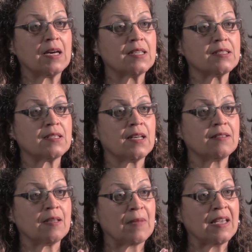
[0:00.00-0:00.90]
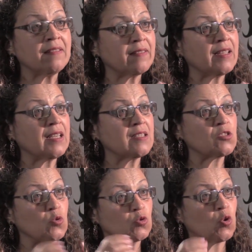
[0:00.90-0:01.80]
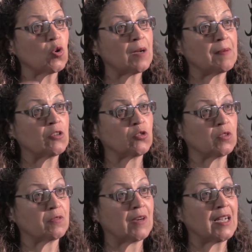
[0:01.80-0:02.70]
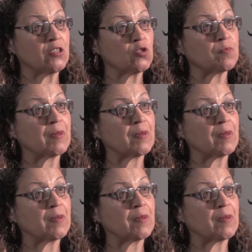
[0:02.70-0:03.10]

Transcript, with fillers: But uh, the main thing is to talk about those values,